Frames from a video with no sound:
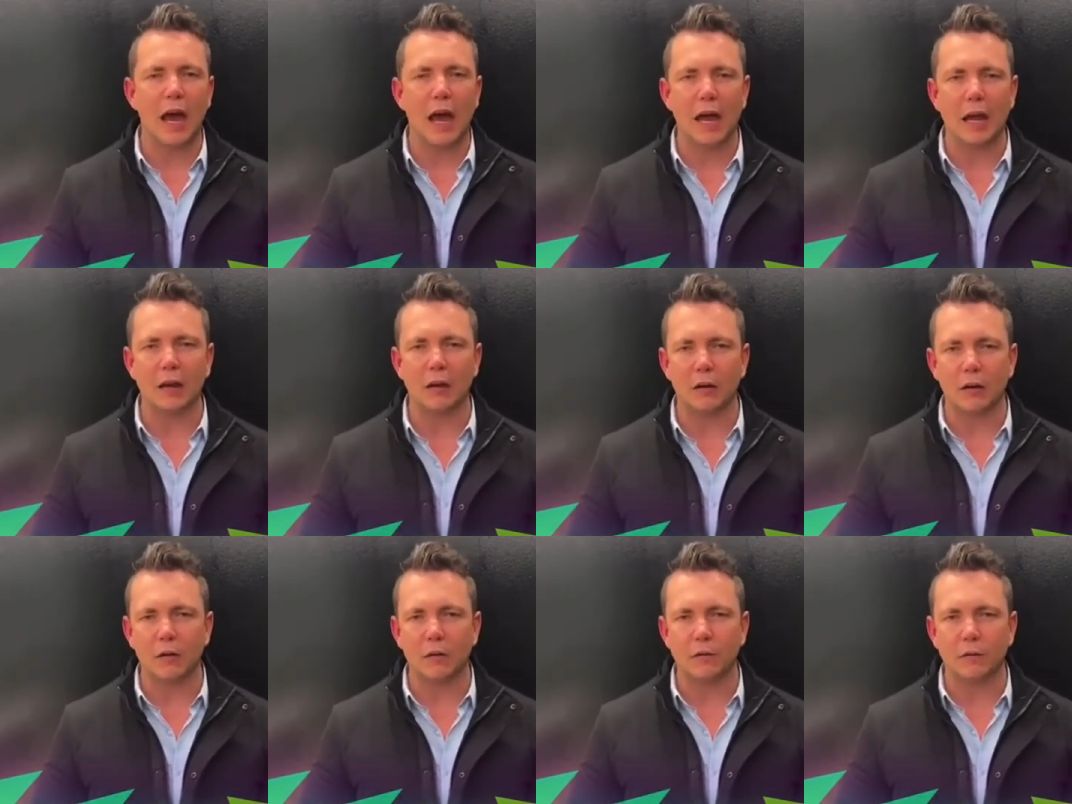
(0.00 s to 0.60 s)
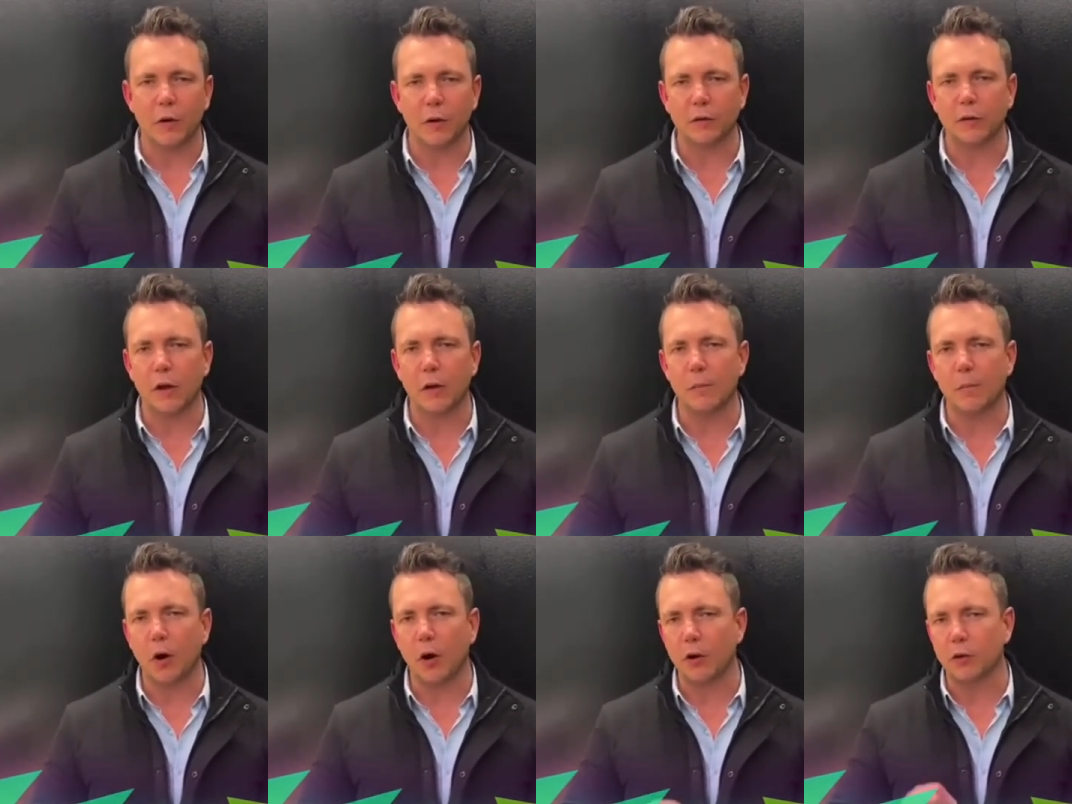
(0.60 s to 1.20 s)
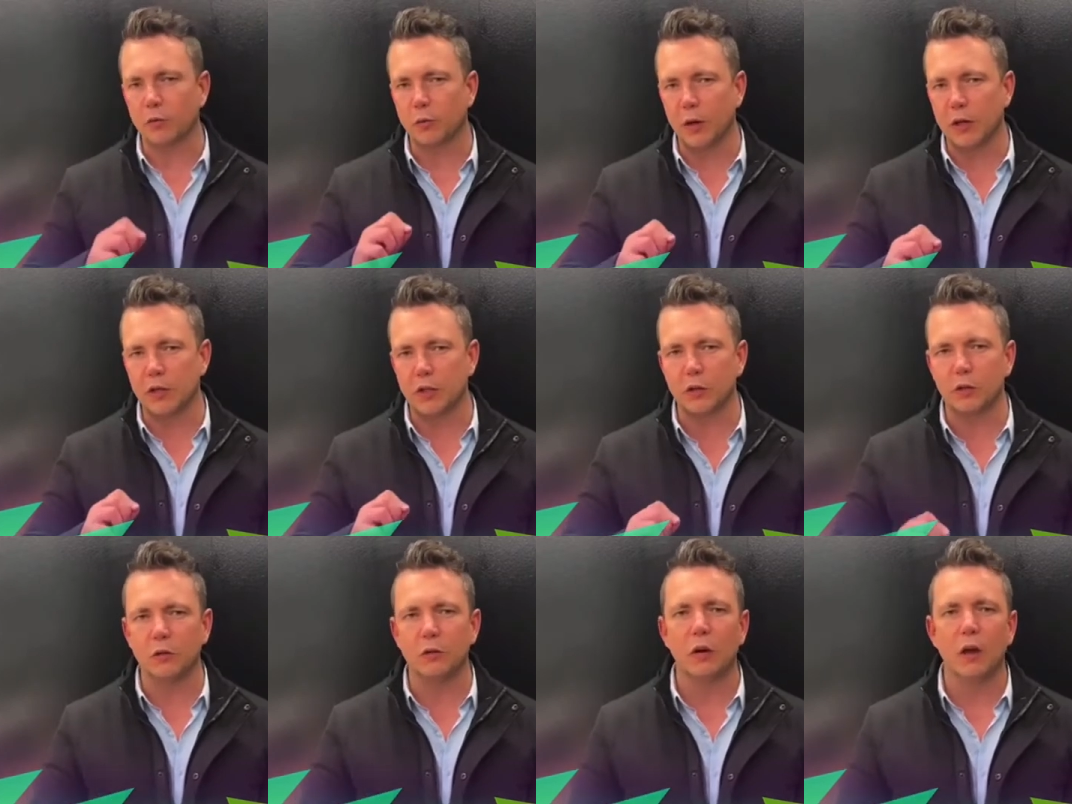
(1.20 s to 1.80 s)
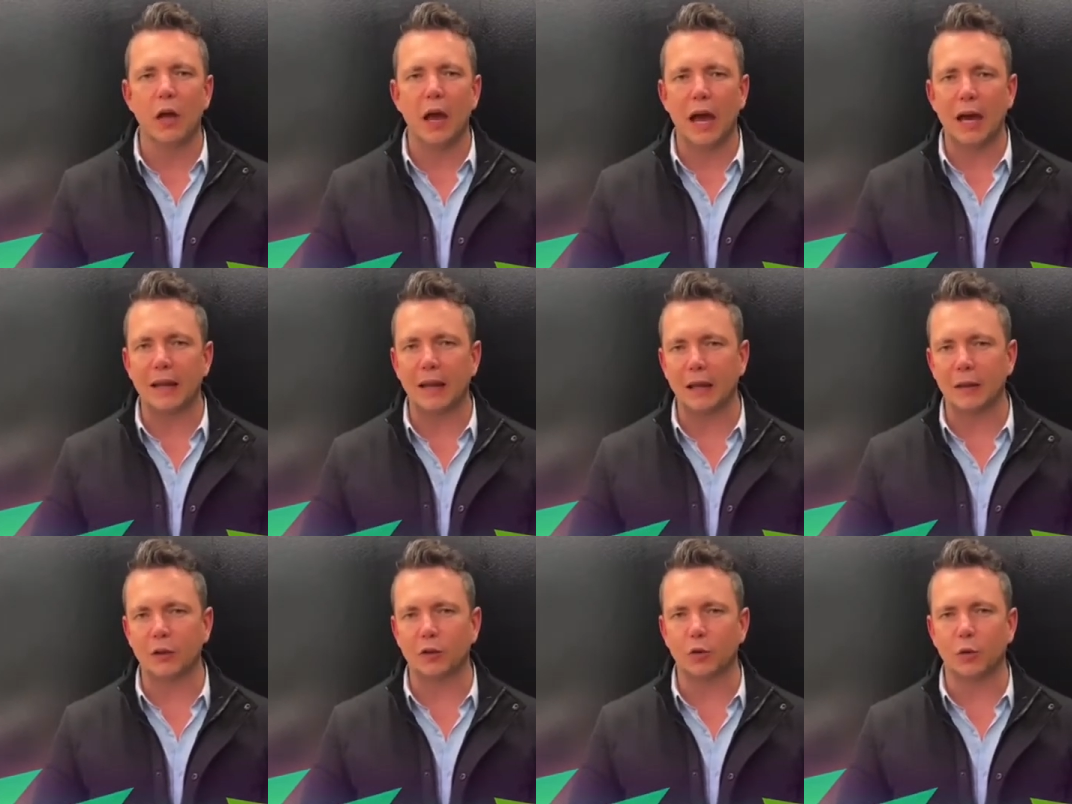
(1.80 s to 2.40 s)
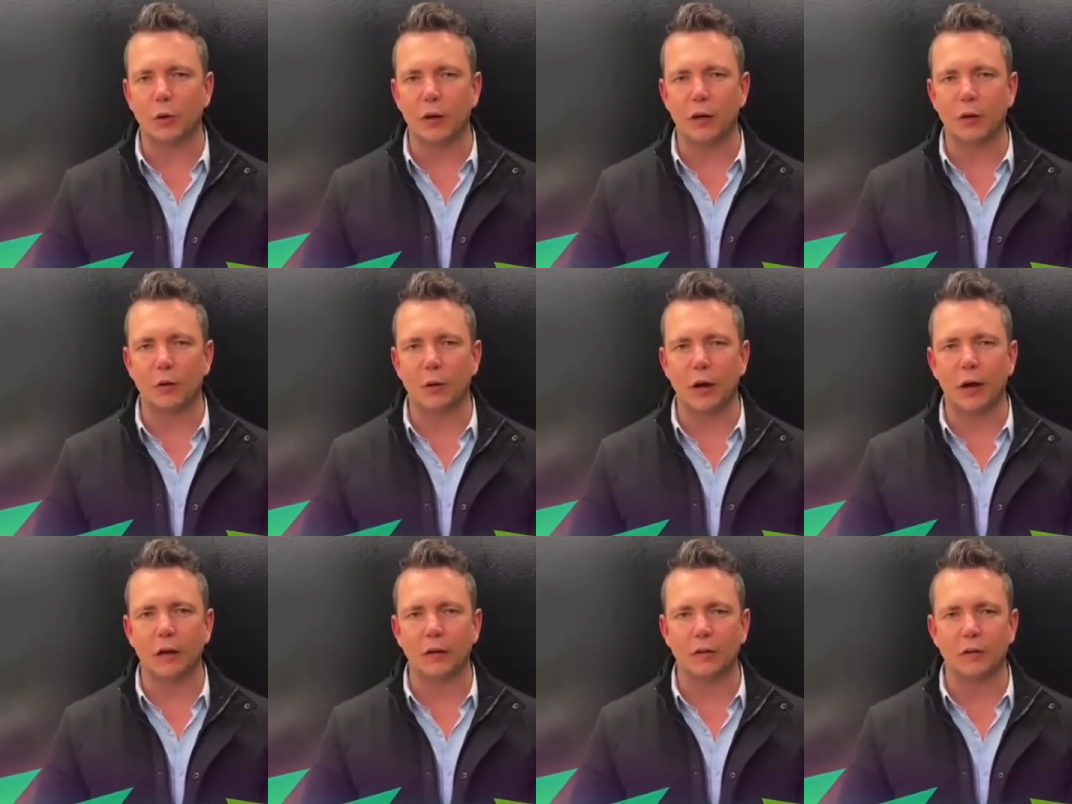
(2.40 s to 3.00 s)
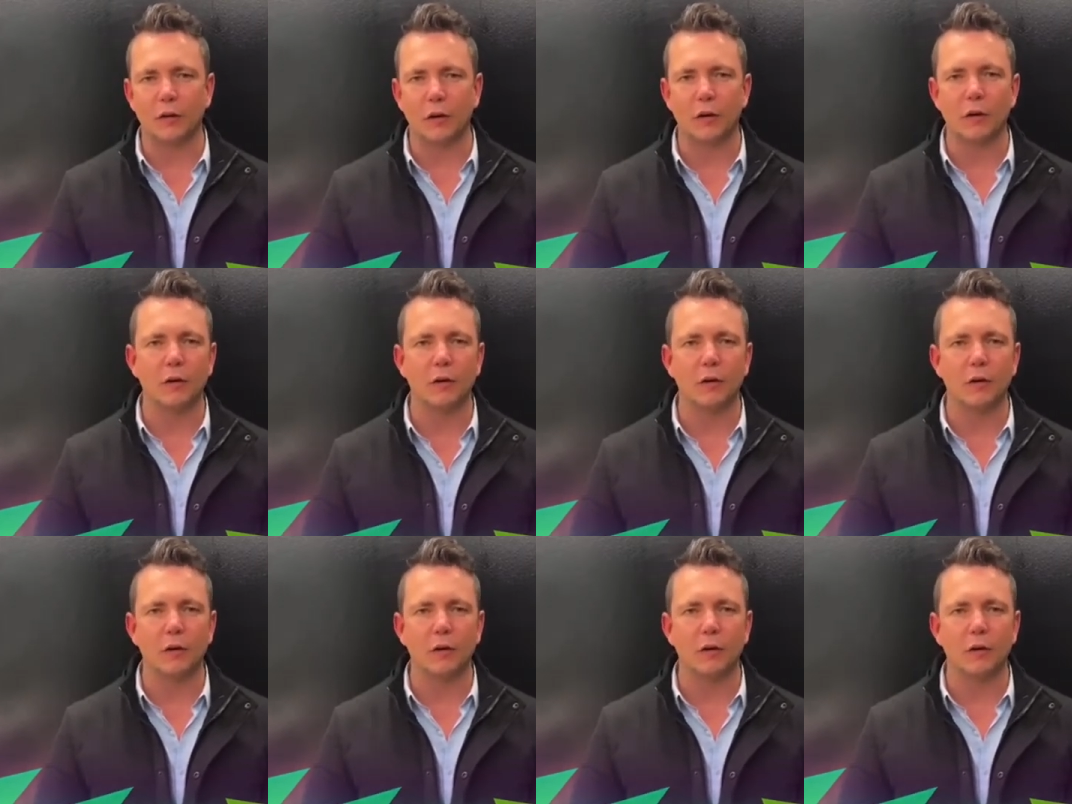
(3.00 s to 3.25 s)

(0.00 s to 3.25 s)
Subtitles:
and first-time buyers regional, another 20 grand. So